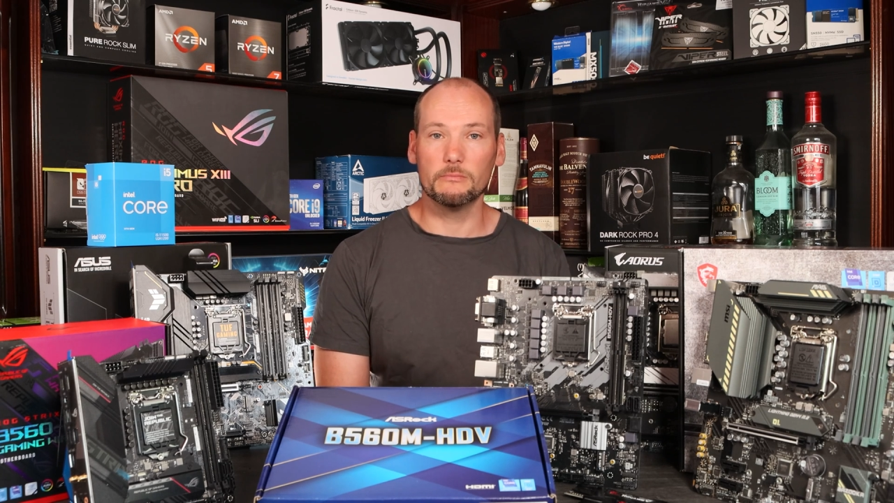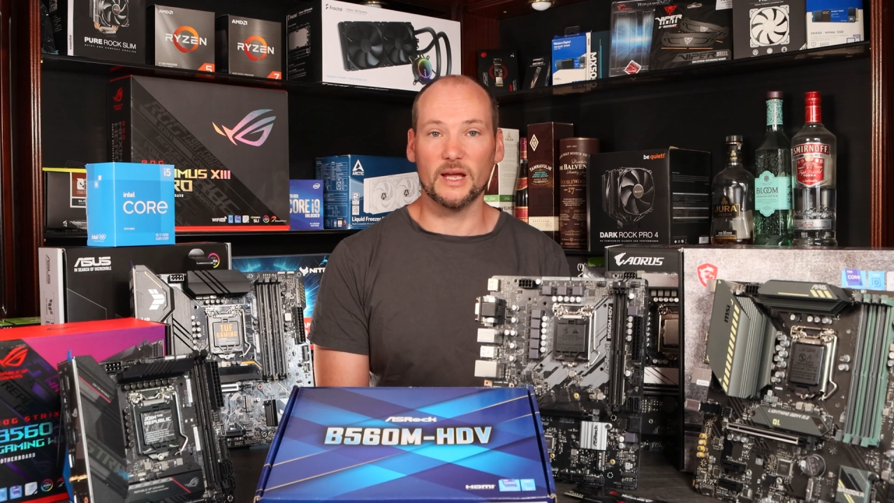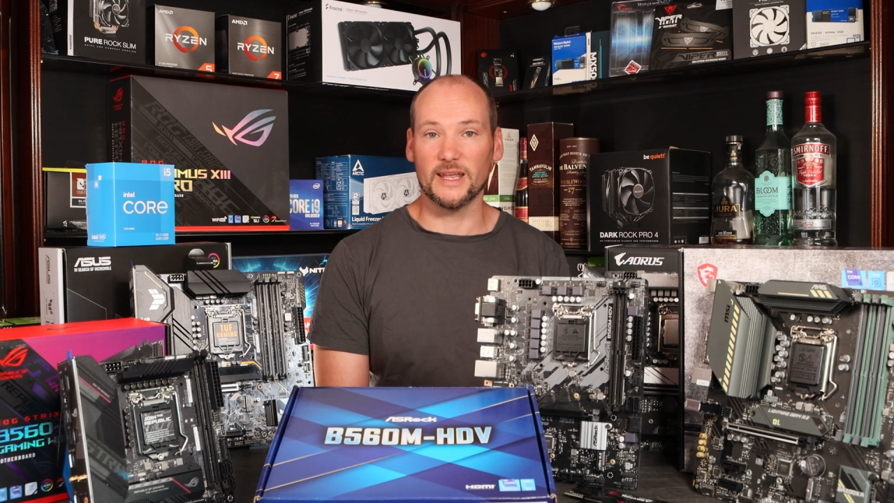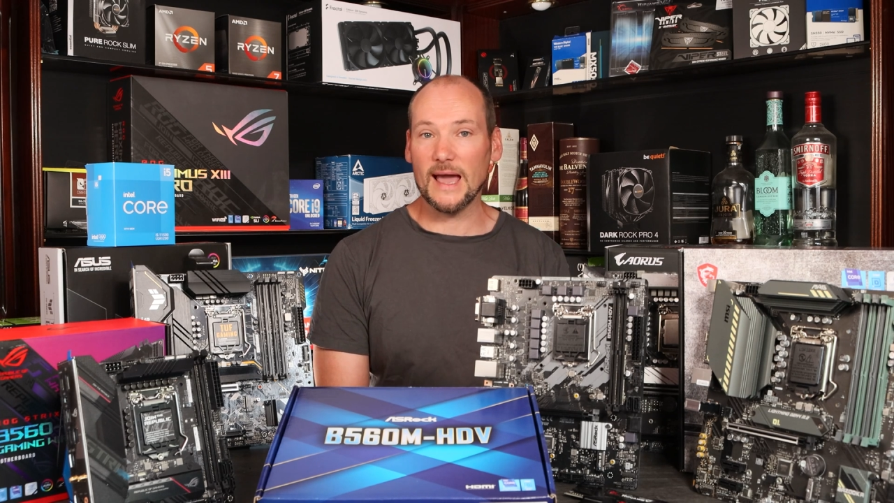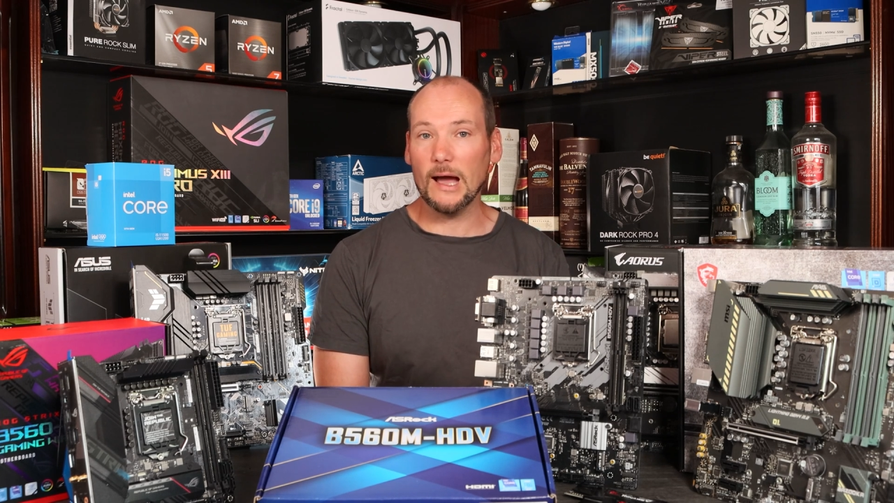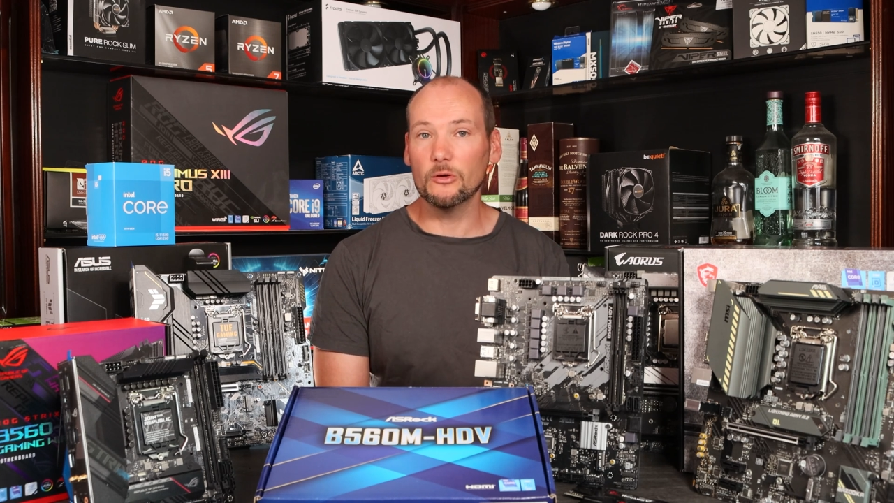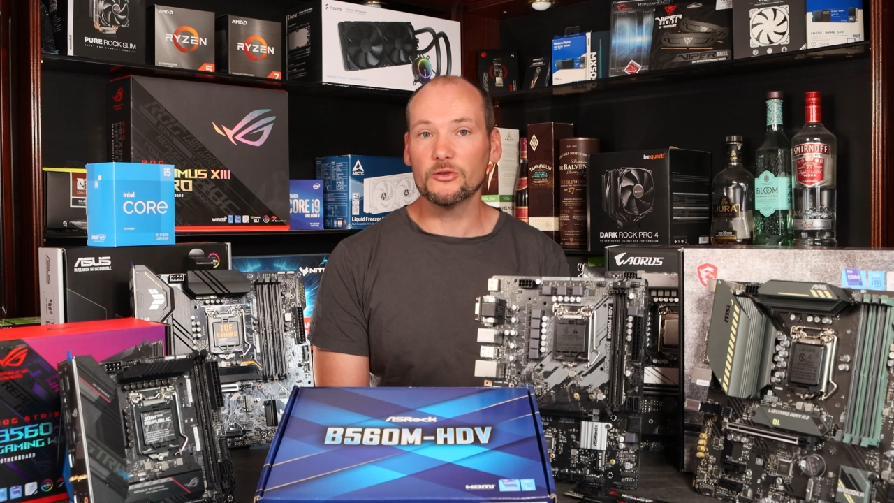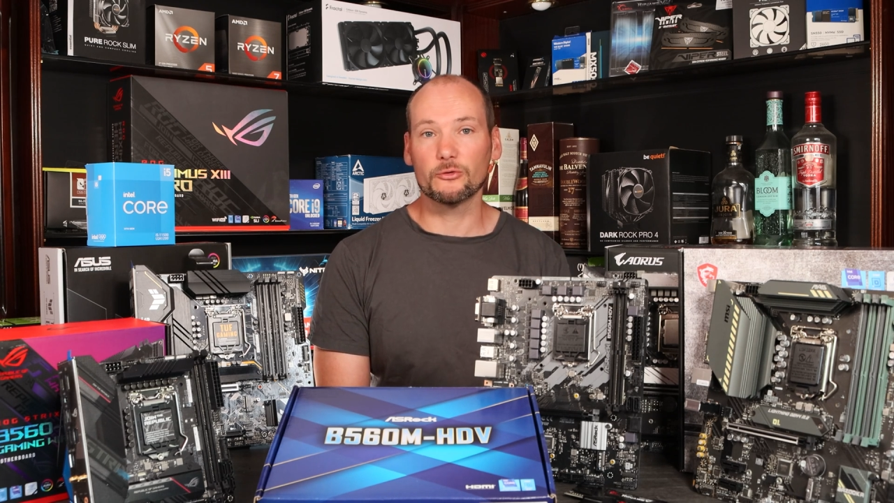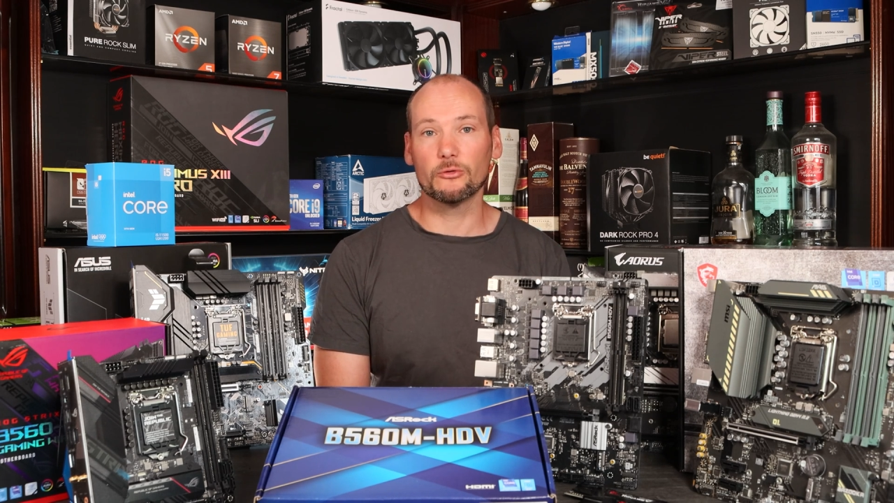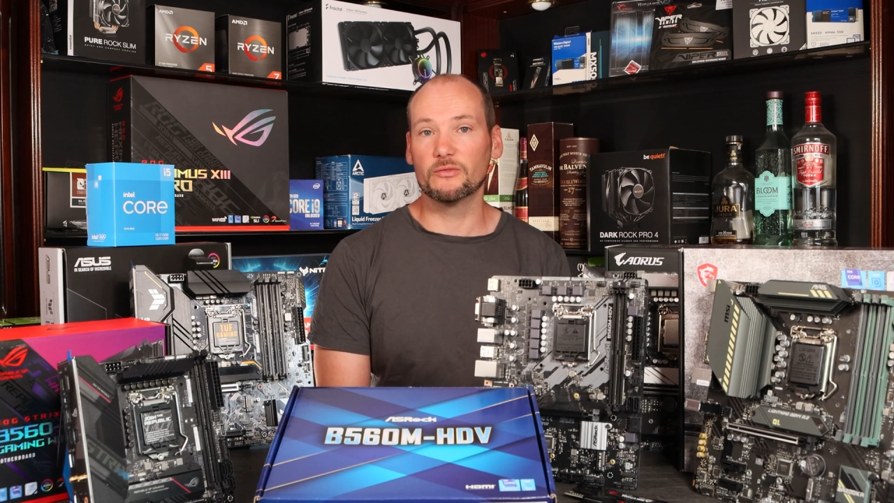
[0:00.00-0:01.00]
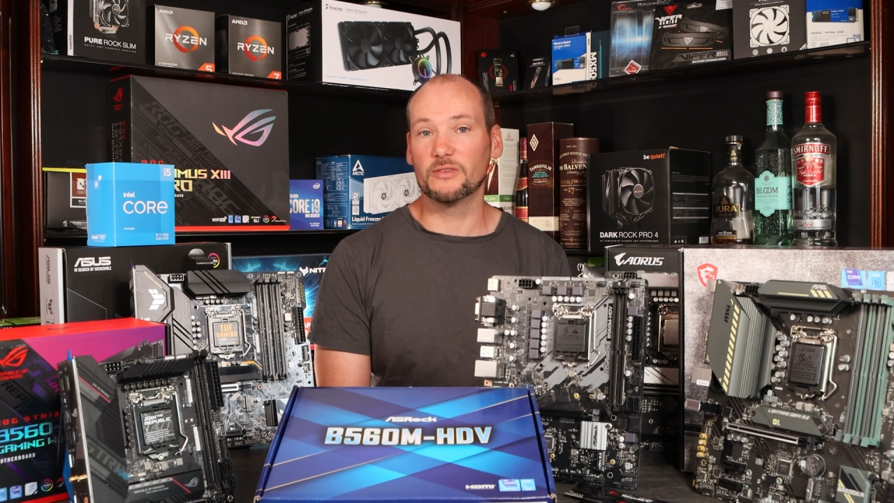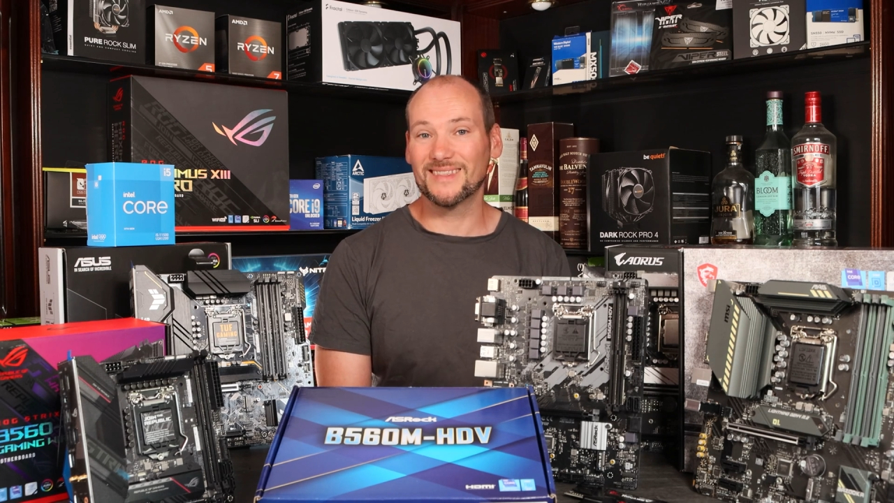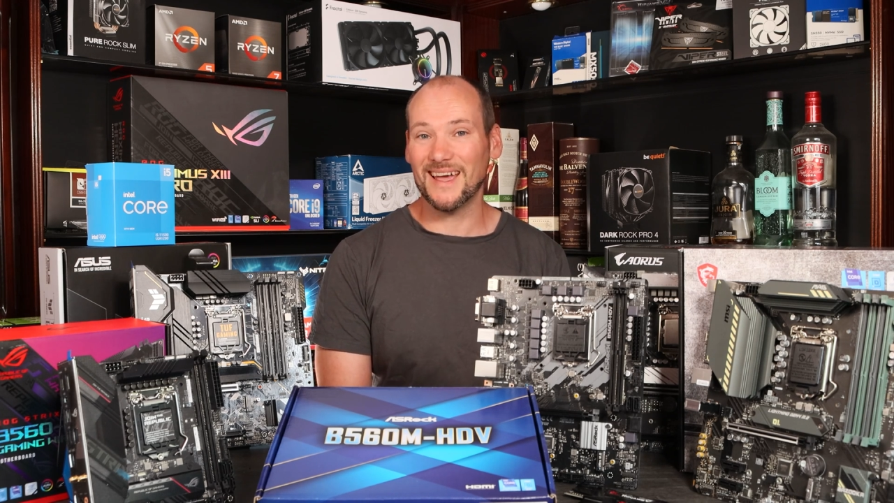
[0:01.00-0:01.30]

many hours or even